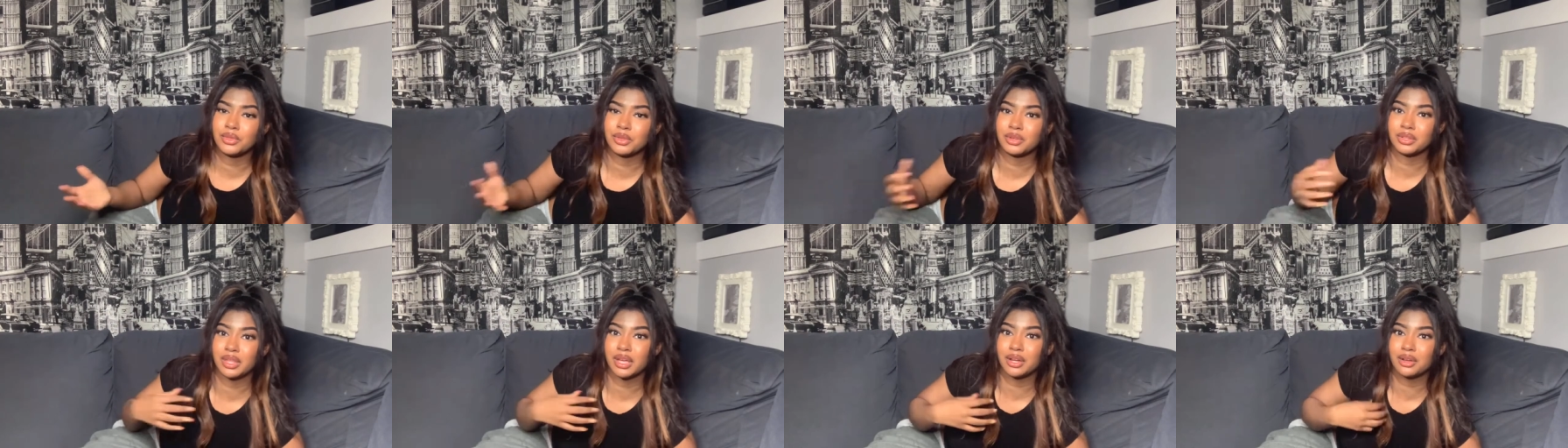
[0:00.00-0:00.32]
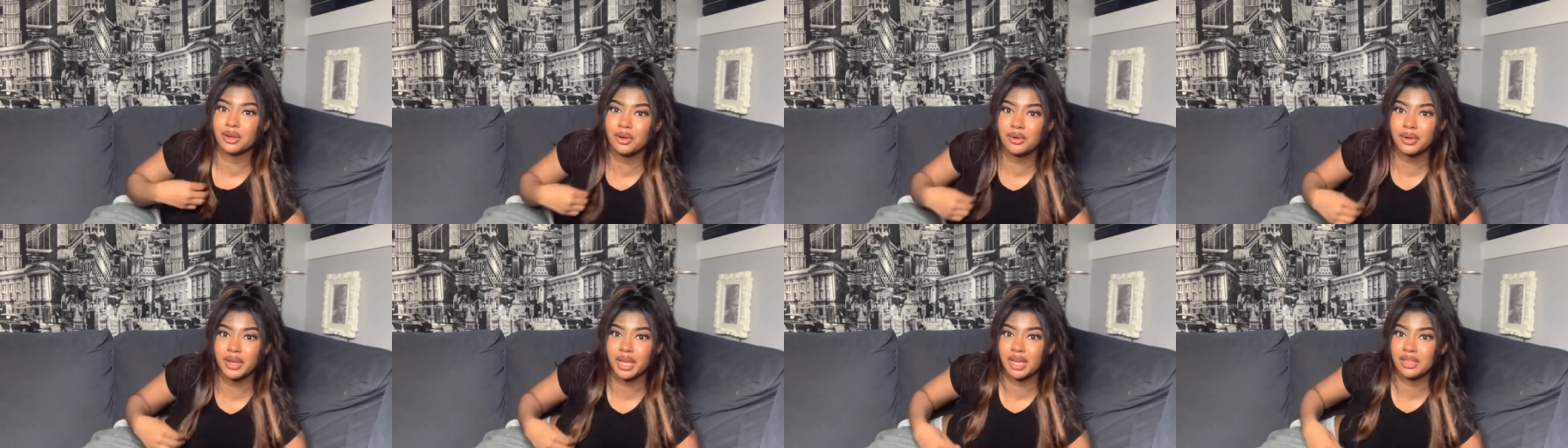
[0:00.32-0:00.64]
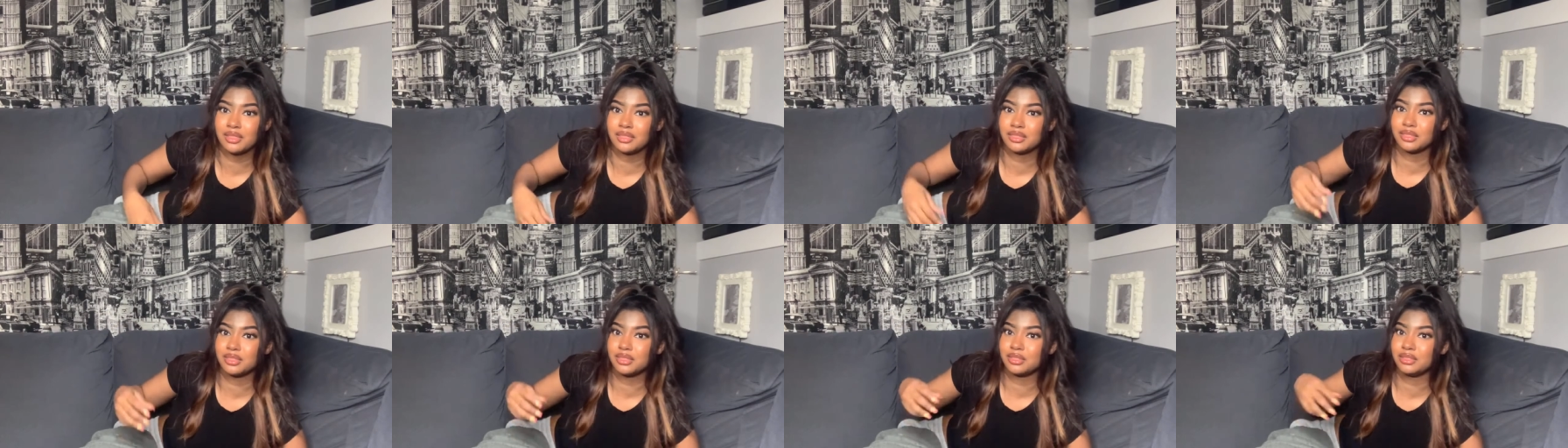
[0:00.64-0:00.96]
They're like, okay,
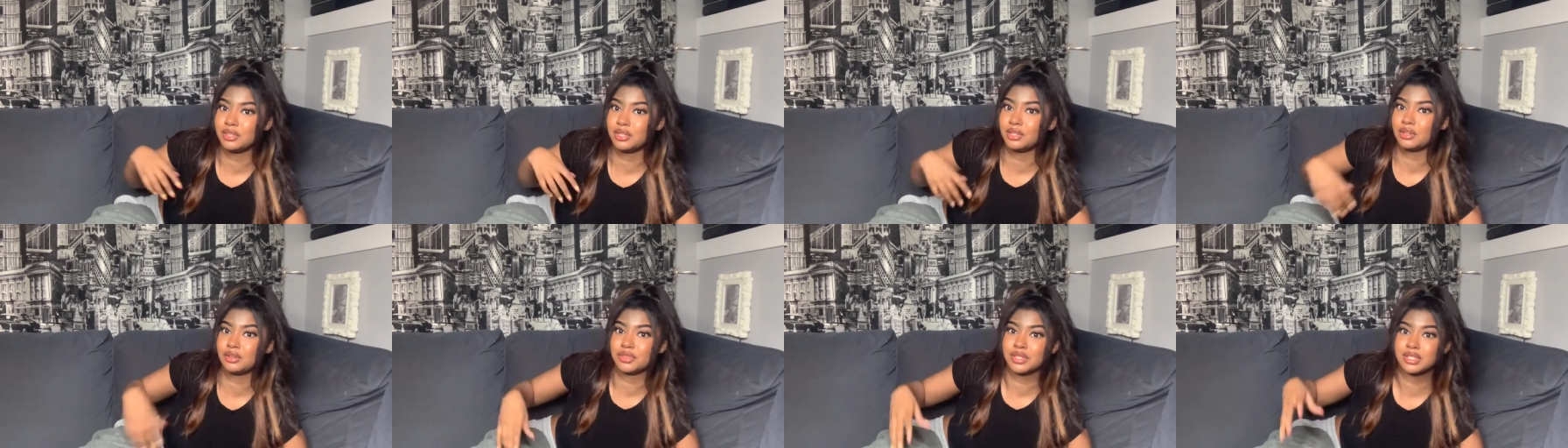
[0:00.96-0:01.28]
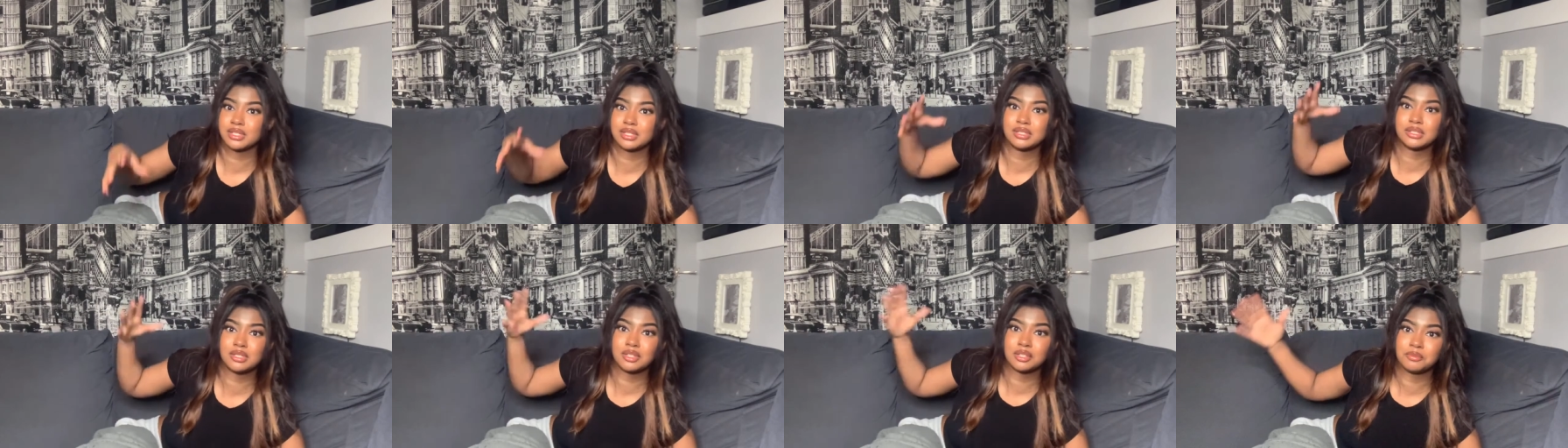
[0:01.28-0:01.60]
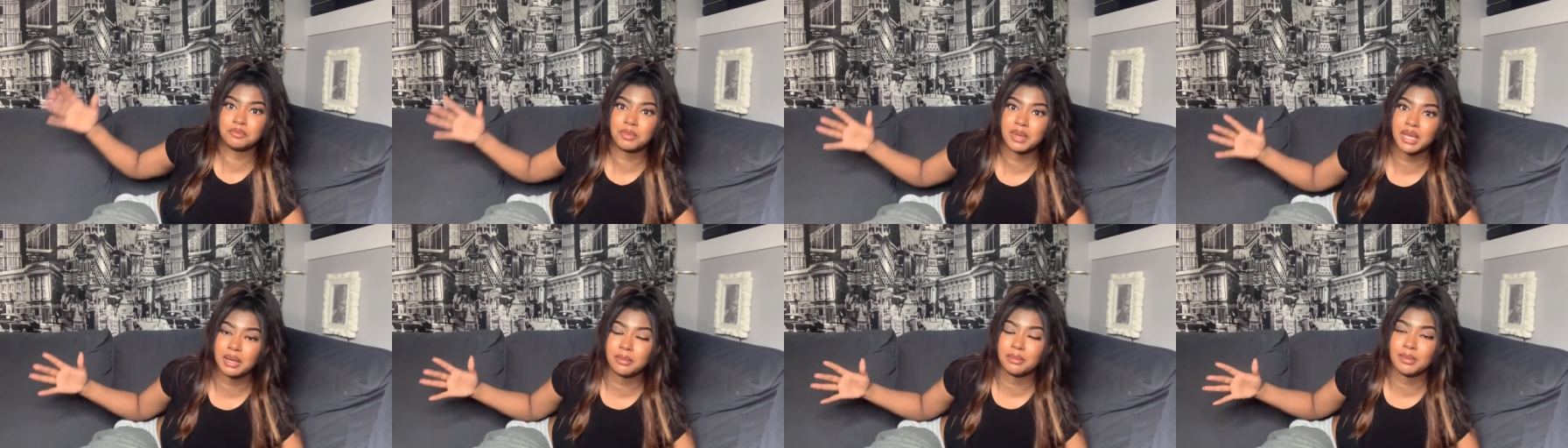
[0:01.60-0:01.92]
you know, this is this
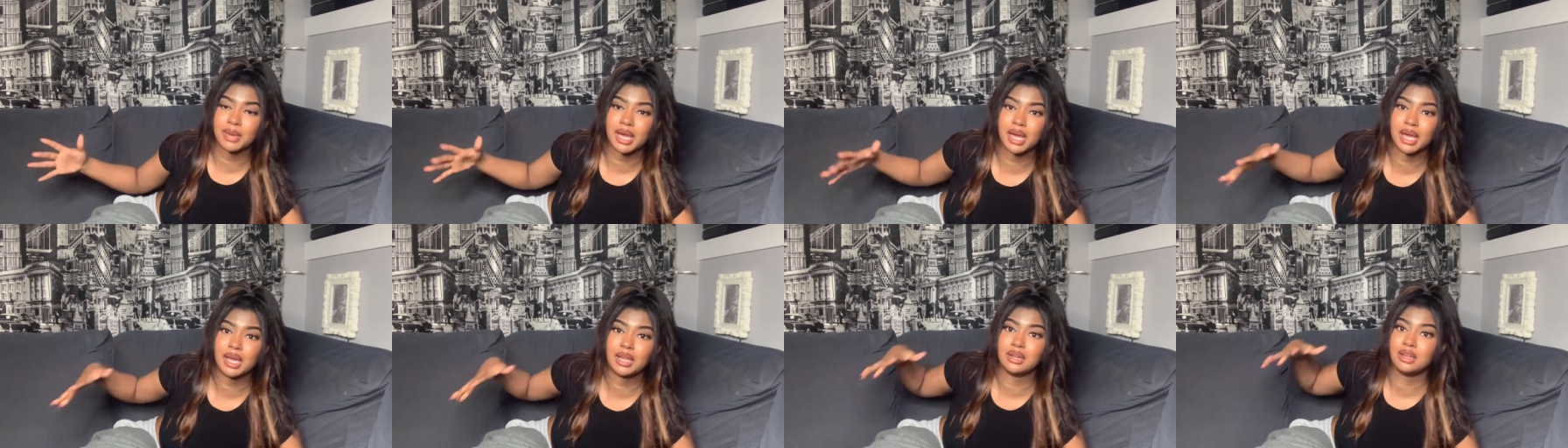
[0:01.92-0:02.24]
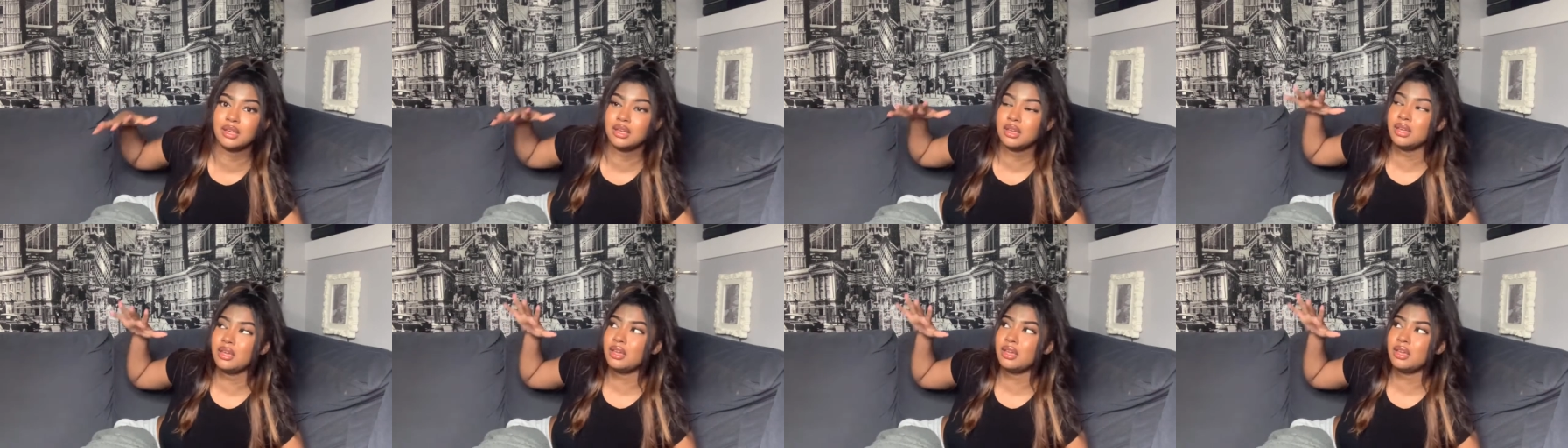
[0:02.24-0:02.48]
big man.